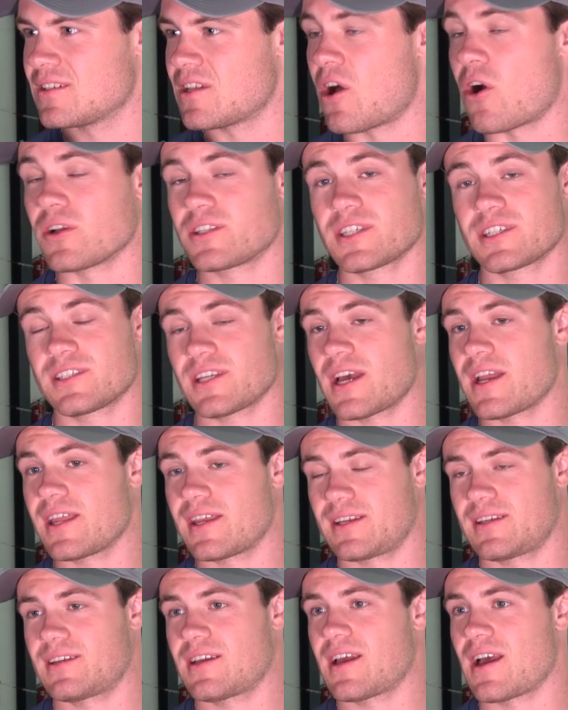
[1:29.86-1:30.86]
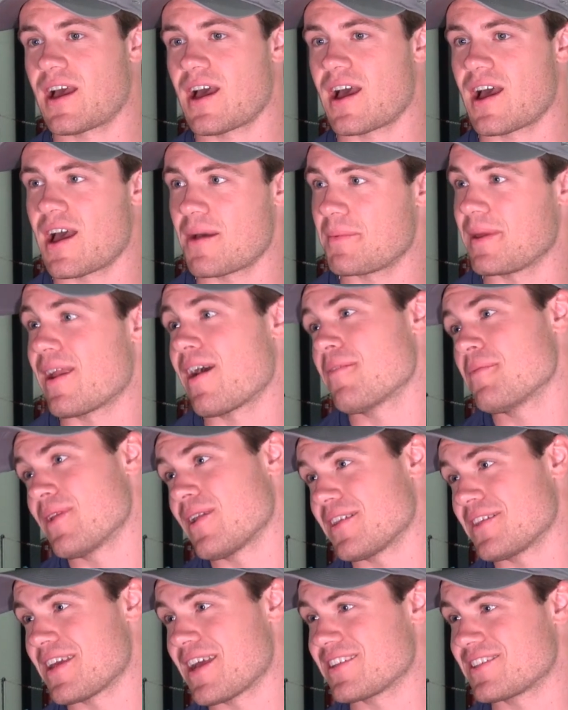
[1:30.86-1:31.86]
Oh, it's exciting. Uh, I mean, I've
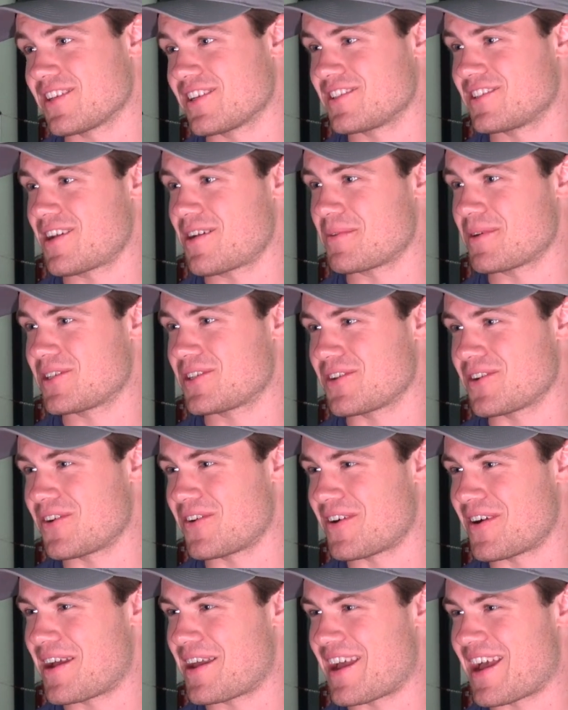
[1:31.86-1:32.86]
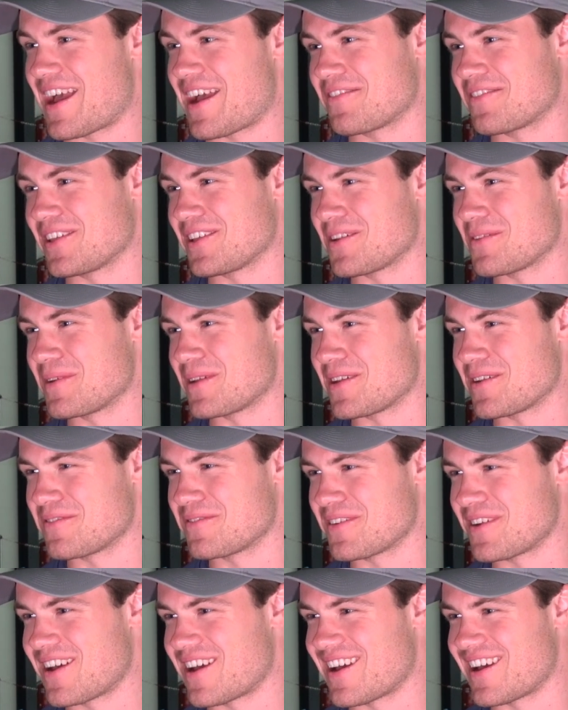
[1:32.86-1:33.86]
been on the ice all summer, so I, I have a little bit
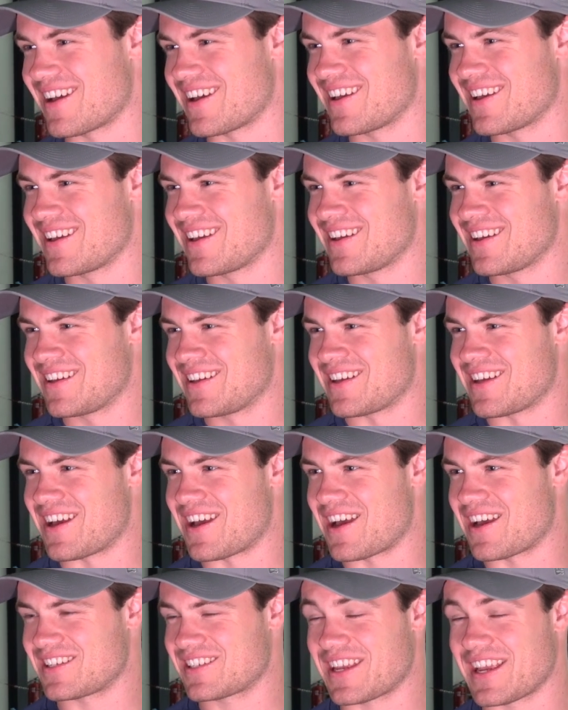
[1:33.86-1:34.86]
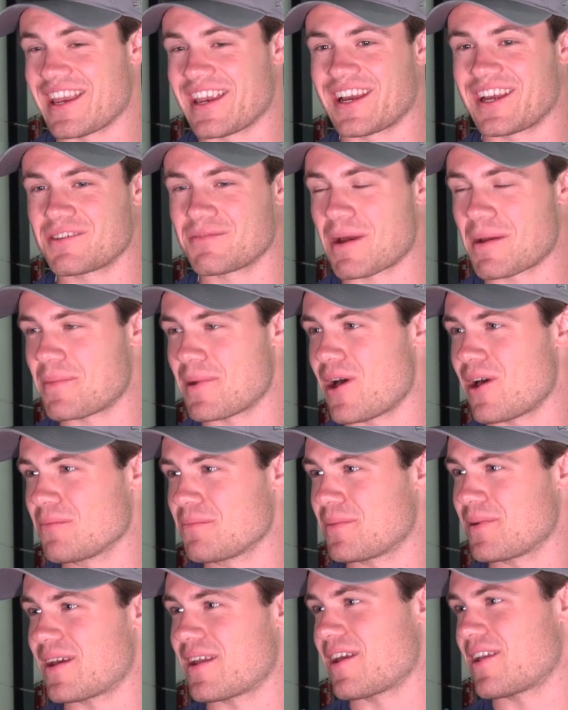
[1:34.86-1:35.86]
of uh, uh, skating under my
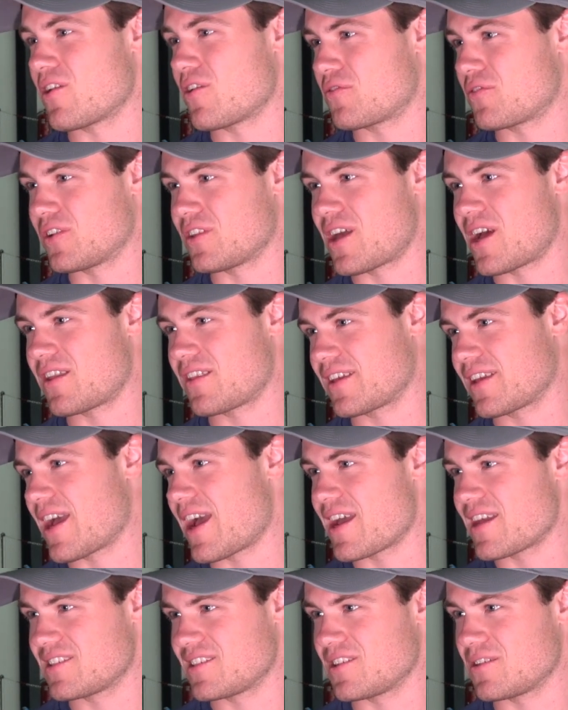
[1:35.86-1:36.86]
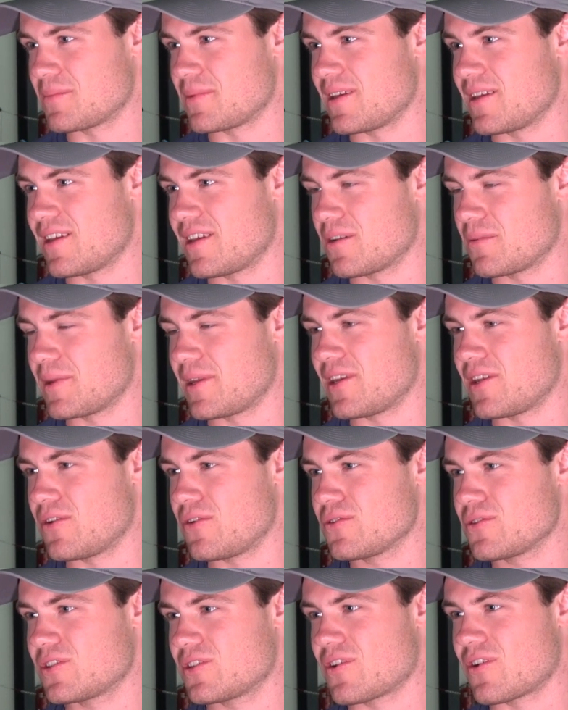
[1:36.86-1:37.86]
belt. But I know for a lot of the guys, it'll be it'll be
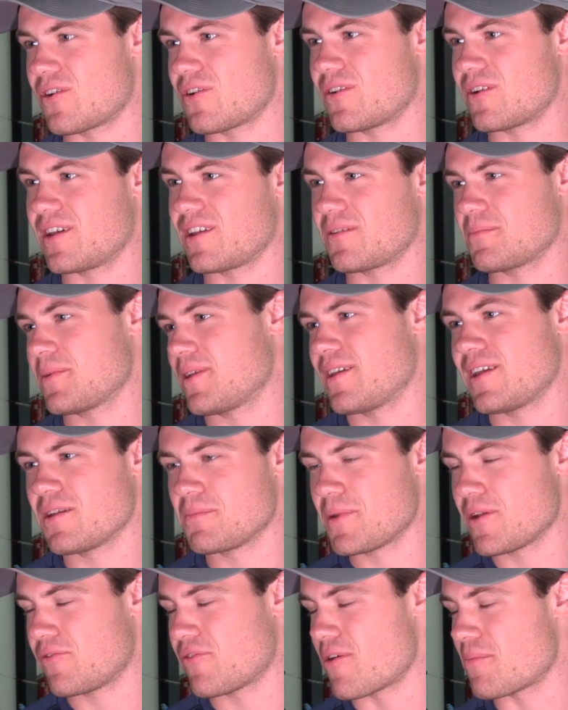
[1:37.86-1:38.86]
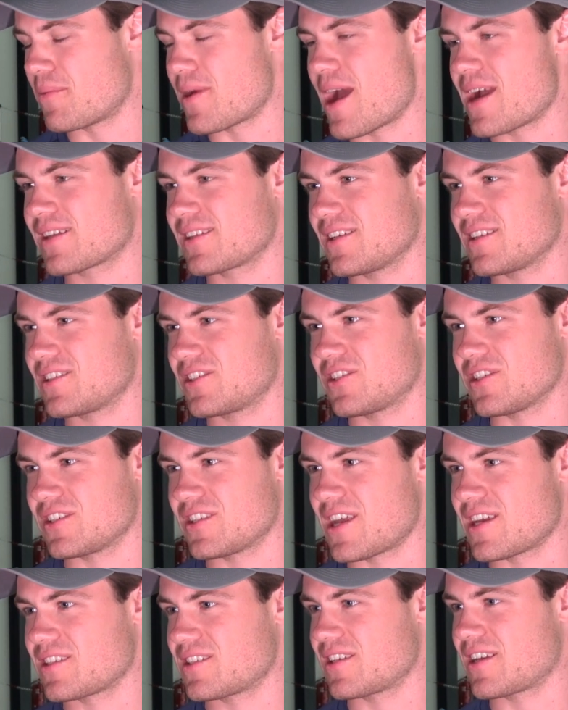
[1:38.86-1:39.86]
new, so it'll be it'll be a fun practice.
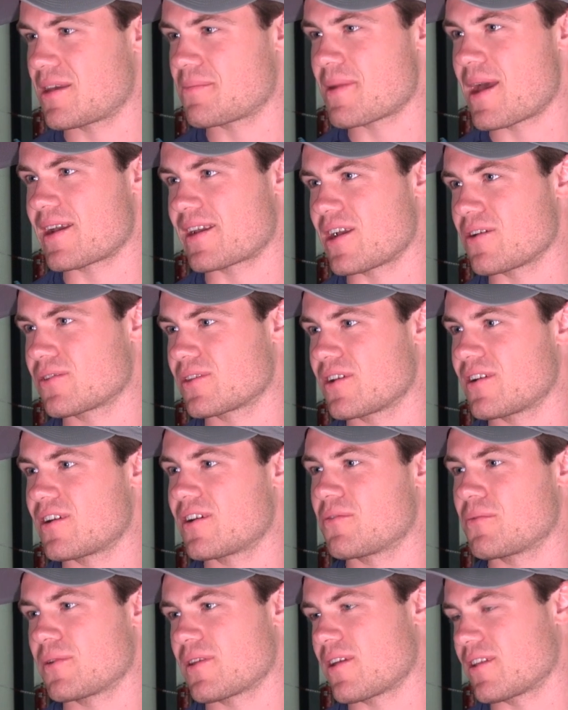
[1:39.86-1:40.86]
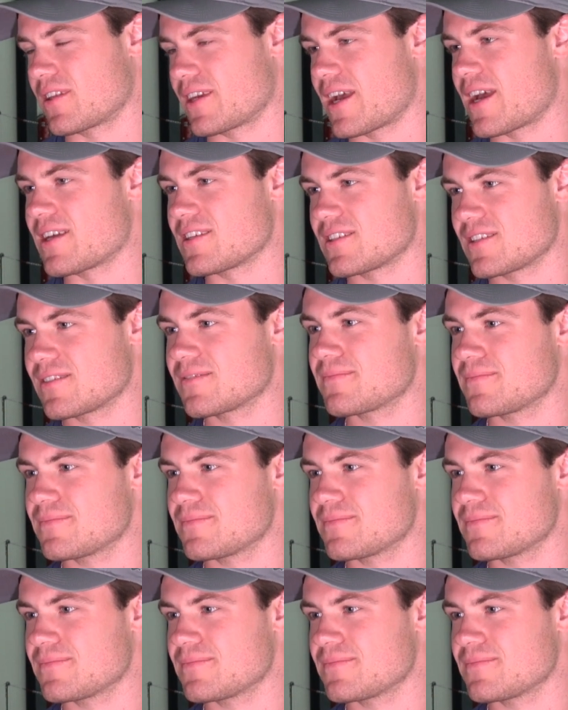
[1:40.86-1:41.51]
Just nice to get back out there with all the guys.